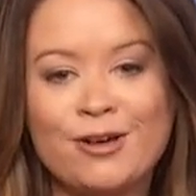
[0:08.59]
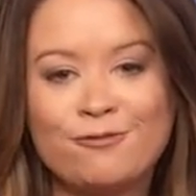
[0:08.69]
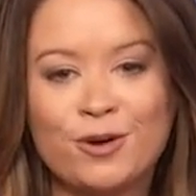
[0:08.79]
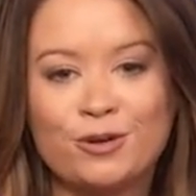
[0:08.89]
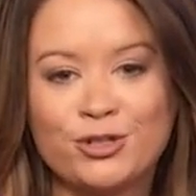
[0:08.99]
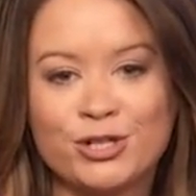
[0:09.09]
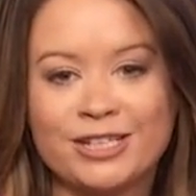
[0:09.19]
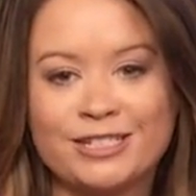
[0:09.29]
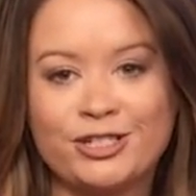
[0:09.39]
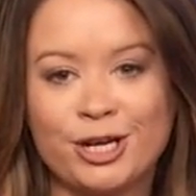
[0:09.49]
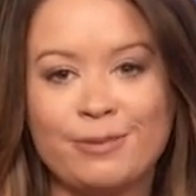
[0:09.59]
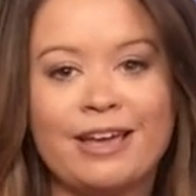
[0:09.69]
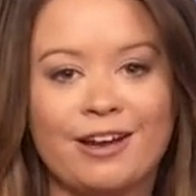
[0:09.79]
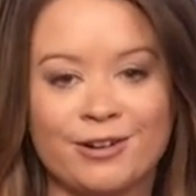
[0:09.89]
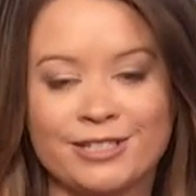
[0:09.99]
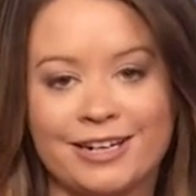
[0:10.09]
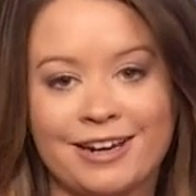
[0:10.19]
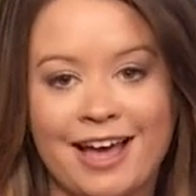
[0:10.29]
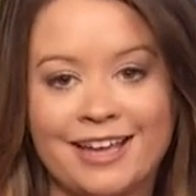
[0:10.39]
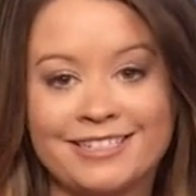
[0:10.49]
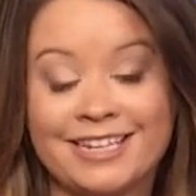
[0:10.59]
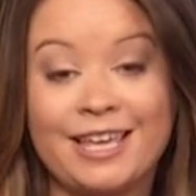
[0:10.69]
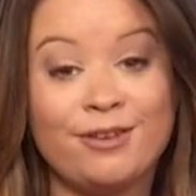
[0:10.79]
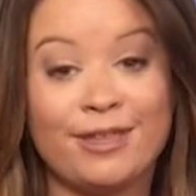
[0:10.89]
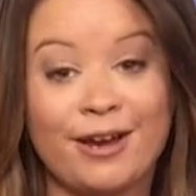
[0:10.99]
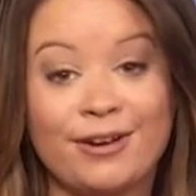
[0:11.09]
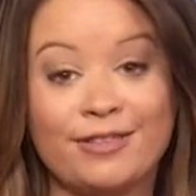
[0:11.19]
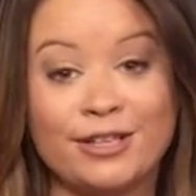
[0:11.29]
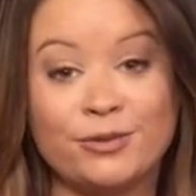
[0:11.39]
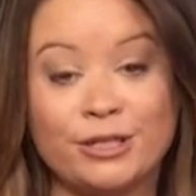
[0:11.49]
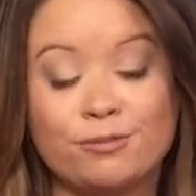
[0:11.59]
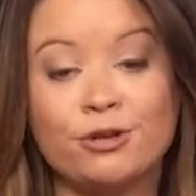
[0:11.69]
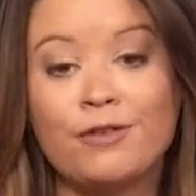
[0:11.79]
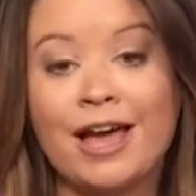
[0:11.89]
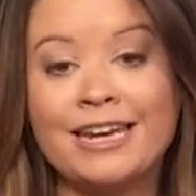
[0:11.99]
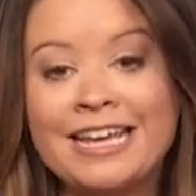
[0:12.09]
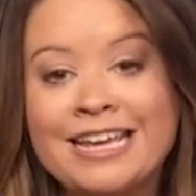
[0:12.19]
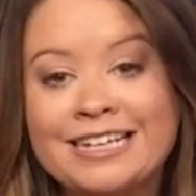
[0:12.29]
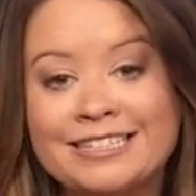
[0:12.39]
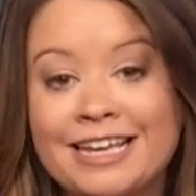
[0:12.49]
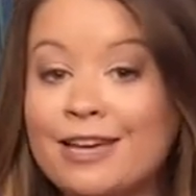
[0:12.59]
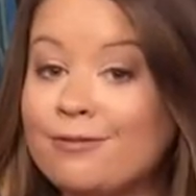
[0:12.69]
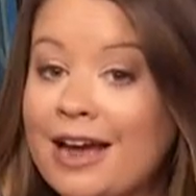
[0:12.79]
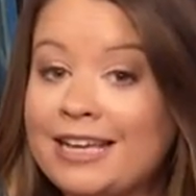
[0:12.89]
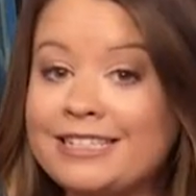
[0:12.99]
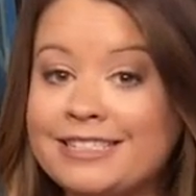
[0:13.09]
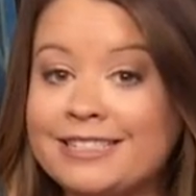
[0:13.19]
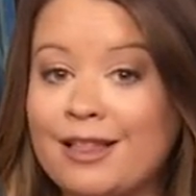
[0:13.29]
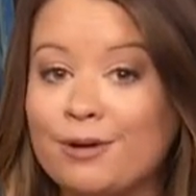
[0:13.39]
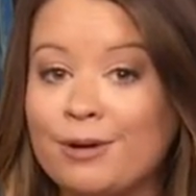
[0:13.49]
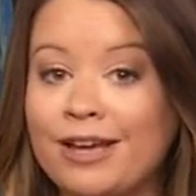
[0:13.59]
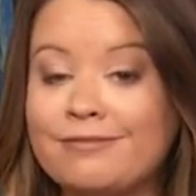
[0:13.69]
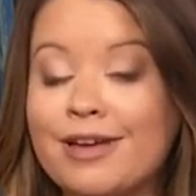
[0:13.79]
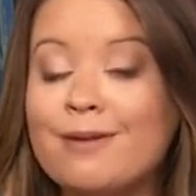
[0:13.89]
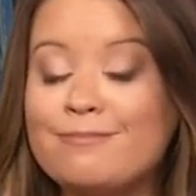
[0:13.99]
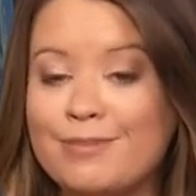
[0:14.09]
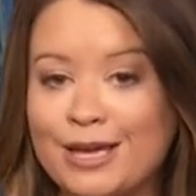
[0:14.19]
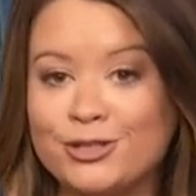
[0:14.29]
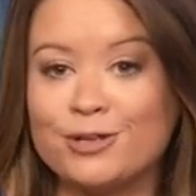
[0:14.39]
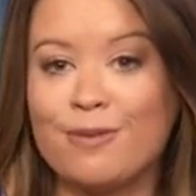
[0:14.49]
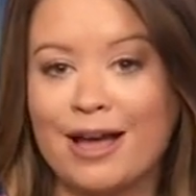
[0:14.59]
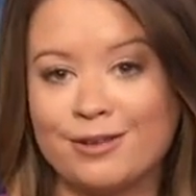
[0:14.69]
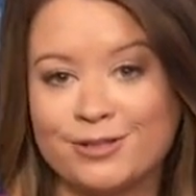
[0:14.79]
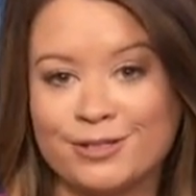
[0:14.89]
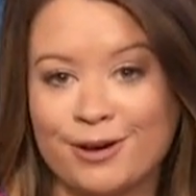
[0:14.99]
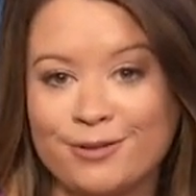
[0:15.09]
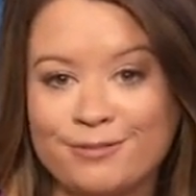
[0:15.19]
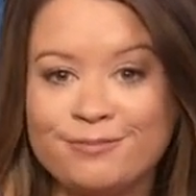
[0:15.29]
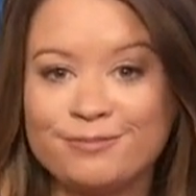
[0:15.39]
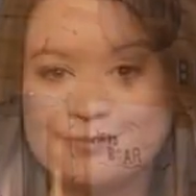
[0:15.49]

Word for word: Photojournalist Jeremy Erickson and I take you there in this week's Brewvine as they get ready to celebrate a major milestone.